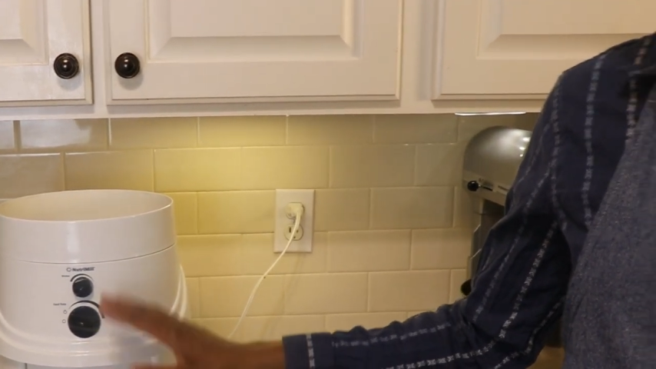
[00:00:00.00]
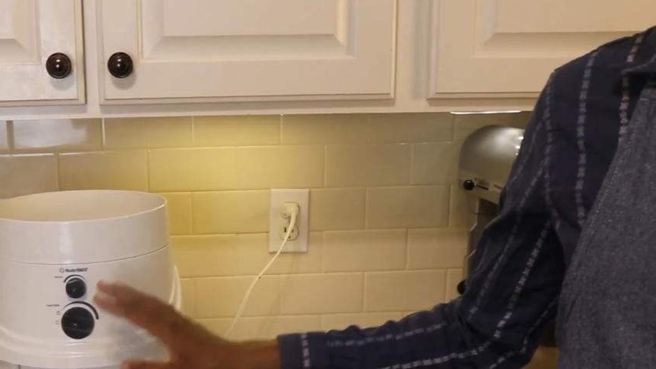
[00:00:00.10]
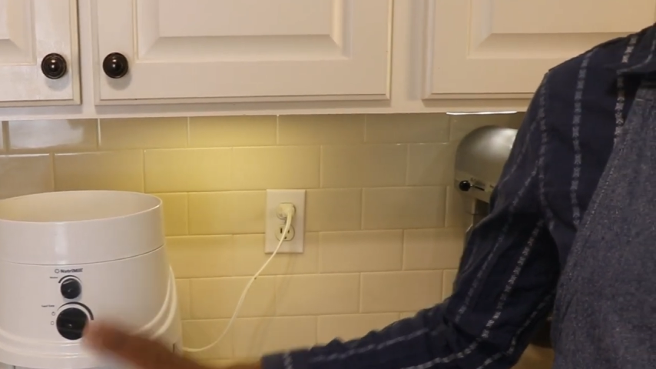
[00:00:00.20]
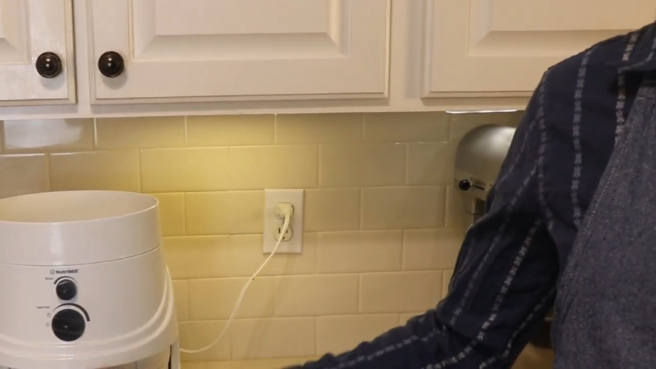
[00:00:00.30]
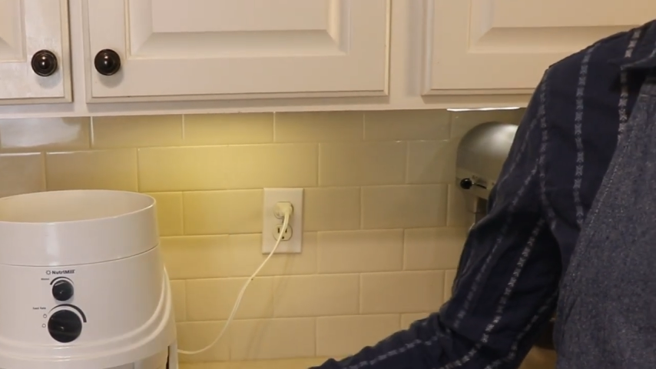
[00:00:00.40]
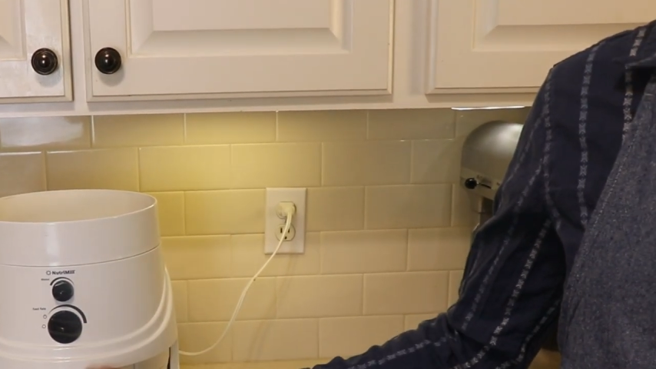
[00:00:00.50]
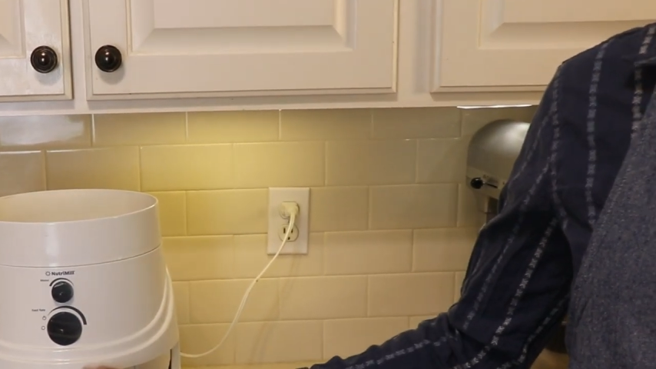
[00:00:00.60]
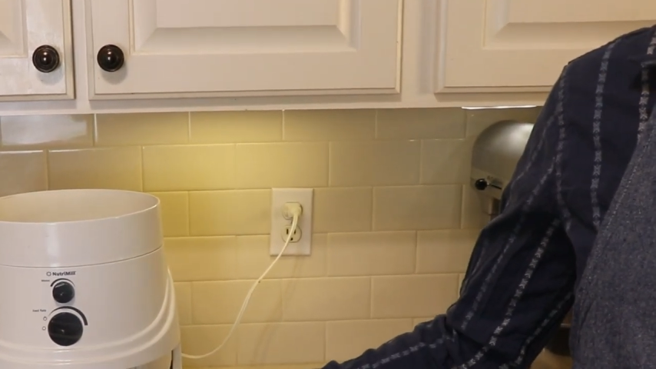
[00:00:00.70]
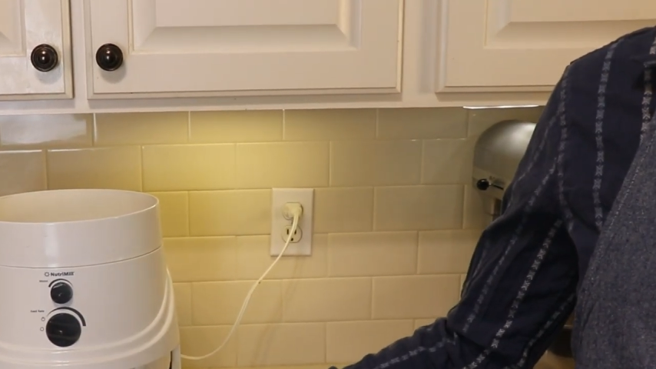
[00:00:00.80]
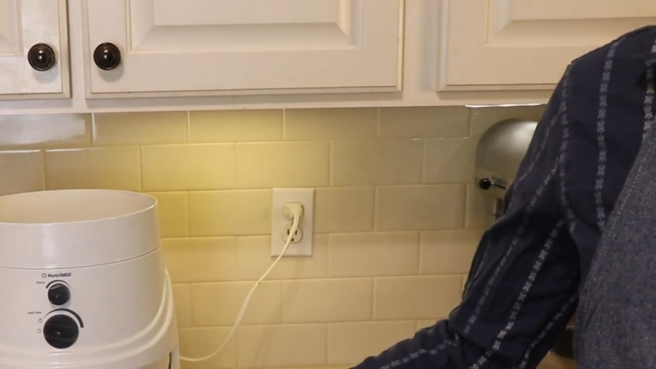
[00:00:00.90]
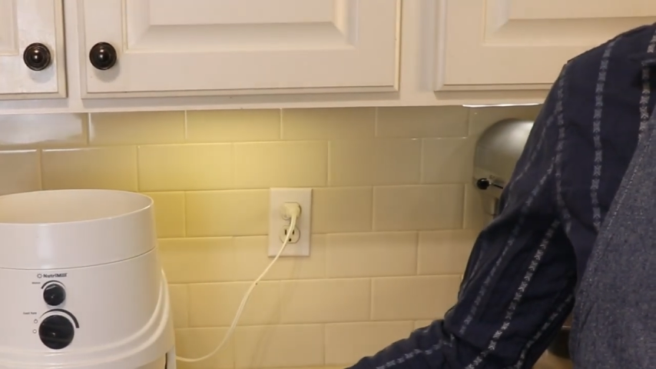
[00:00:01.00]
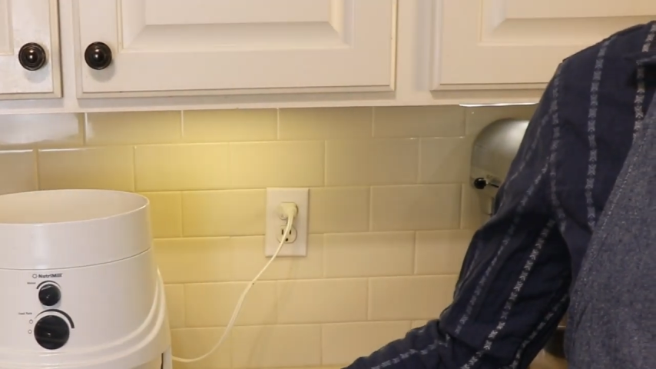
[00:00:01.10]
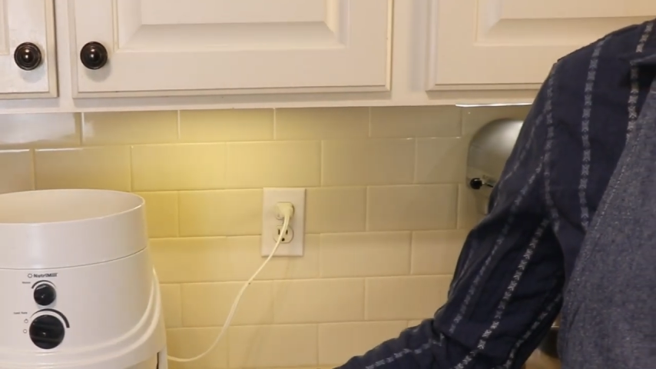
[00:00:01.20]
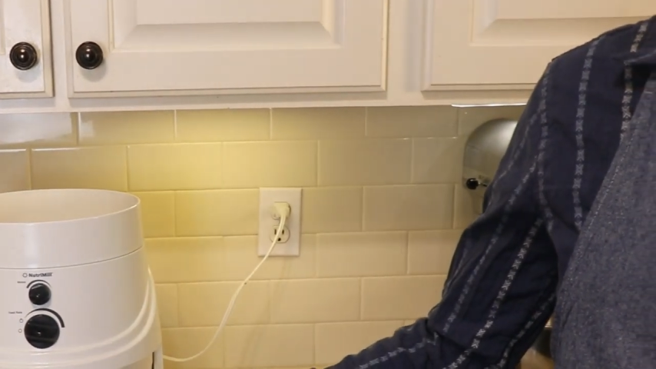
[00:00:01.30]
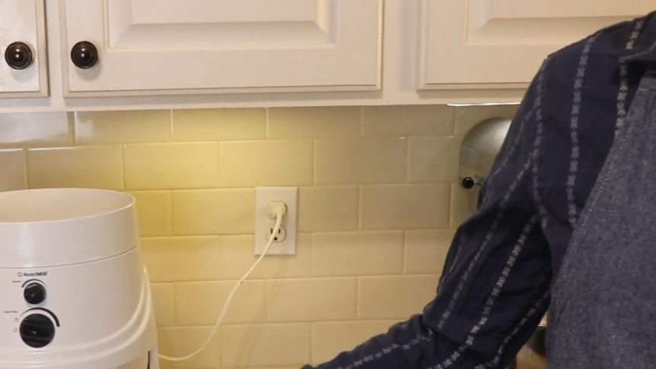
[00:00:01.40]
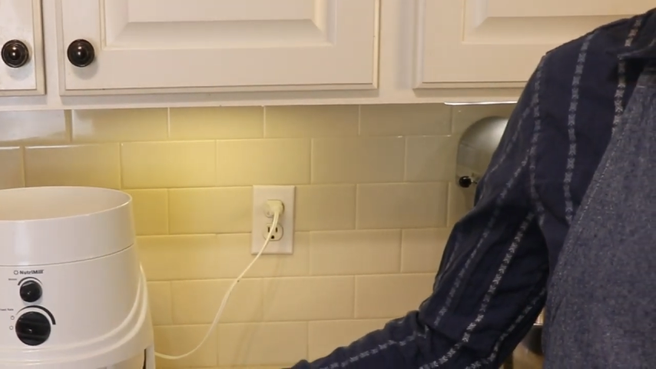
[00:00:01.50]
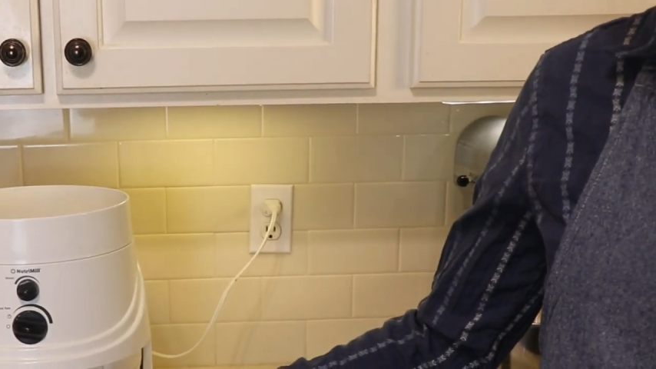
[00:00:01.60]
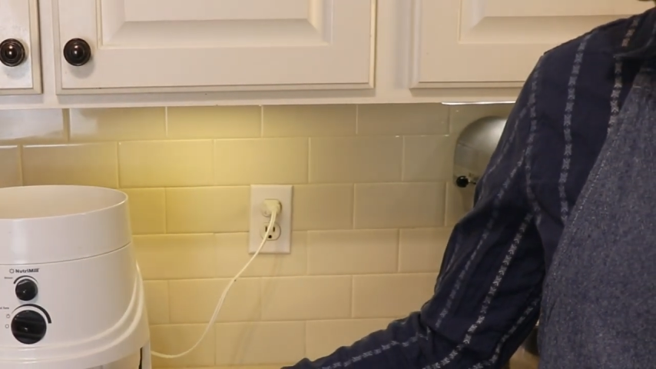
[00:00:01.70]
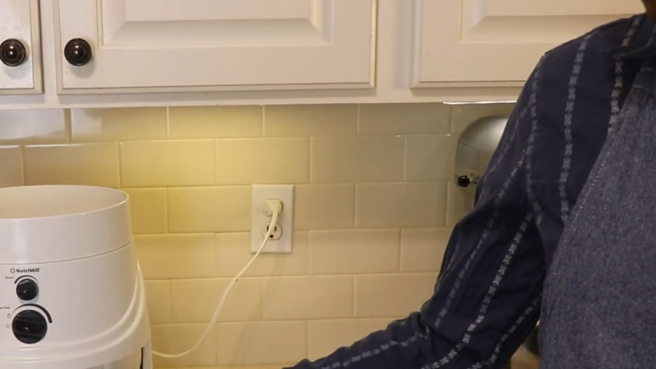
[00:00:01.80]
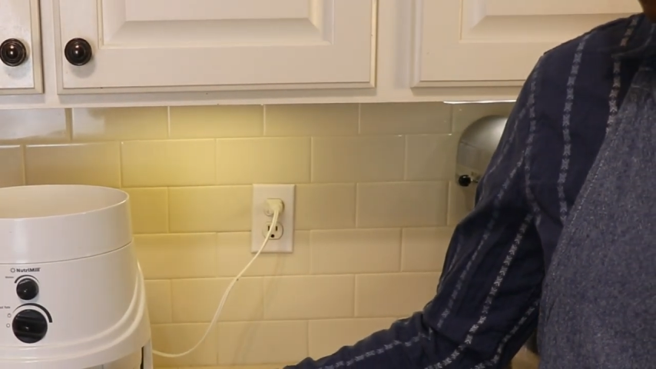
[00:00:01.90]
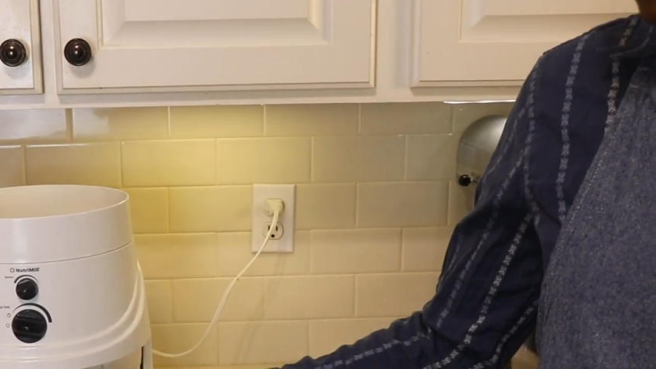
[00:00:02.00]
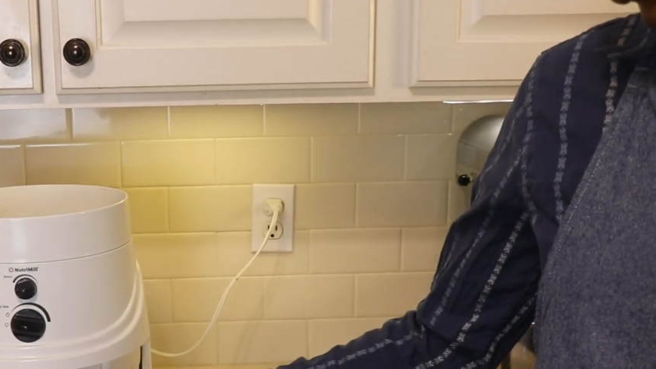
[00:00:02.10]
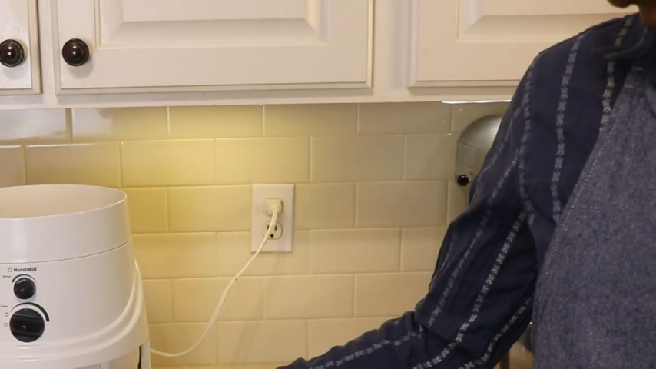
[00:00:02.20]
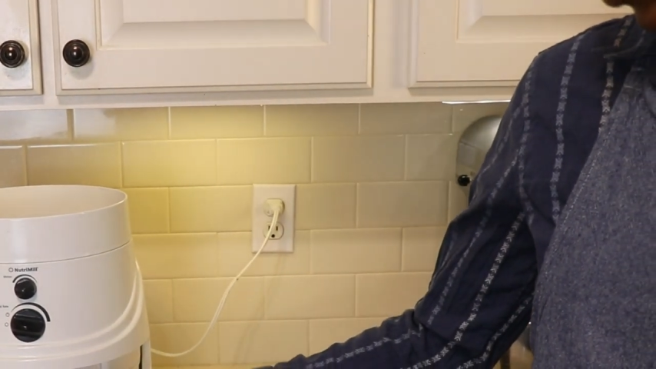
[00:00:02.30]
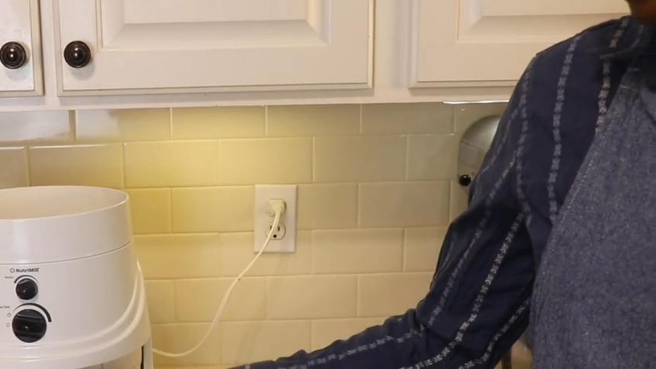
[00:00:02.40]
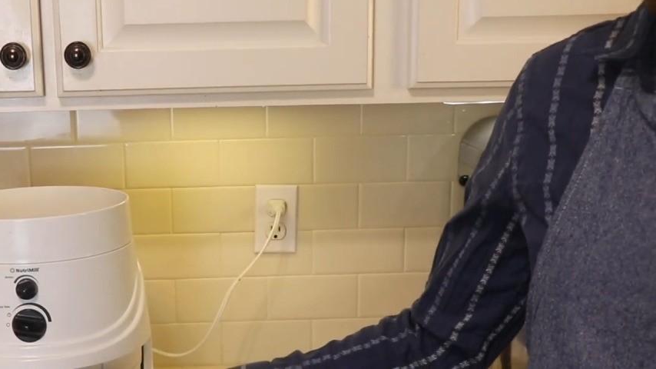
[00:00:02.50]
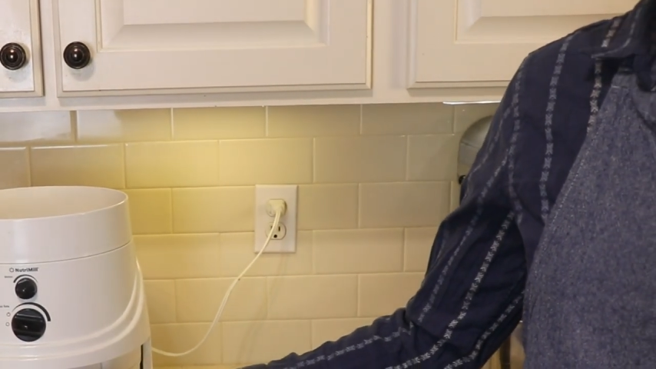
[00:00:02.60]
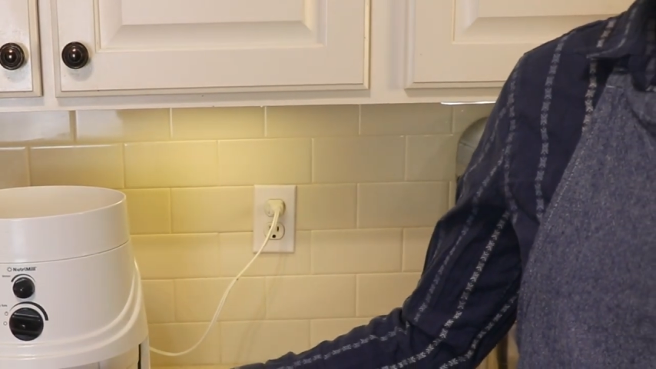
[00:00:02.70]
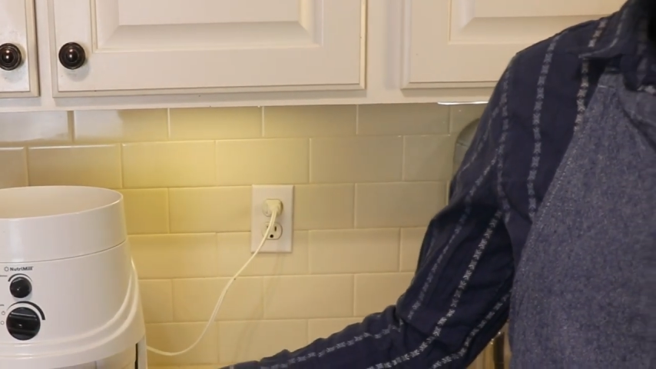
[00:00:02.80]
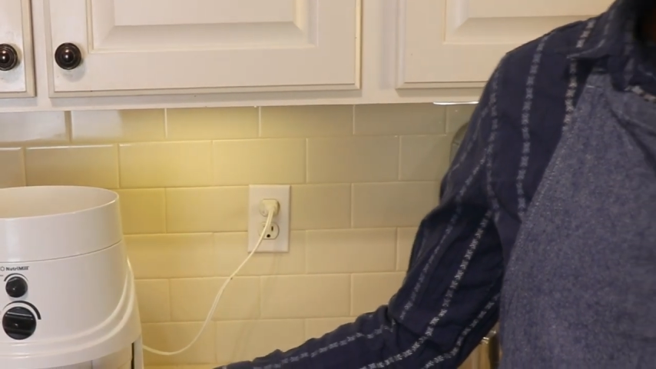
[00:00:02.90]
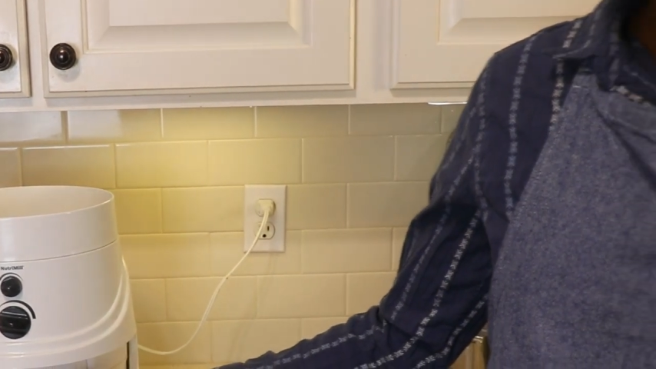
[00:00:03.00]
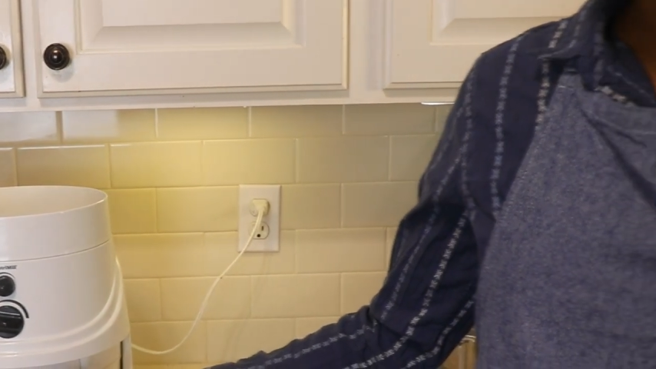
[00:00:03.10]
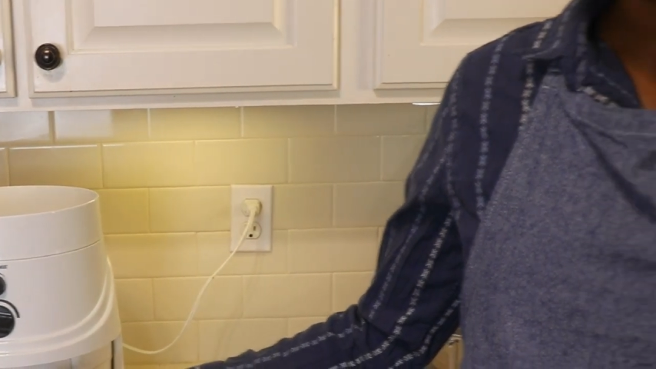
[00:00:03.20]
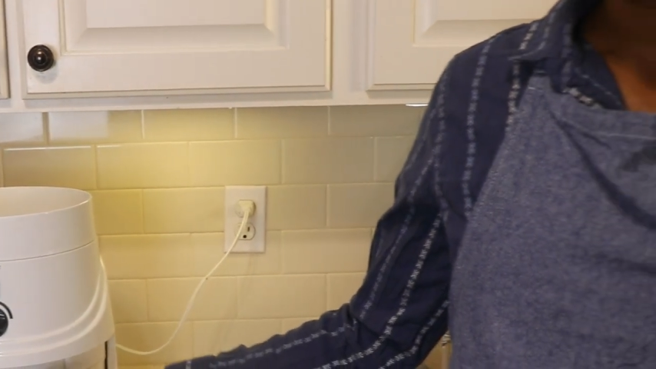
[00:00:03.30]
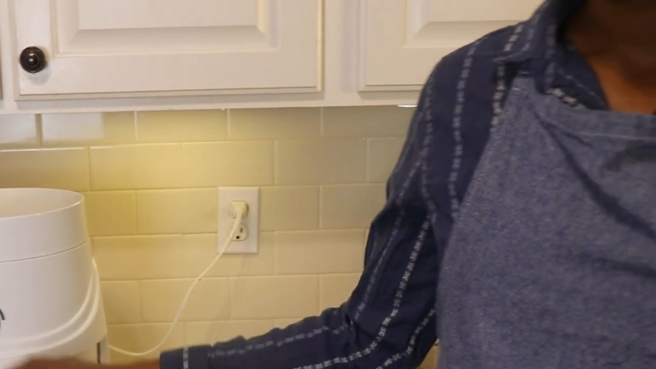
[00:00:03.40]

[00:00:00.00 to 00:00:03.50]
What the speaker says: Nobody's mouth can be seen.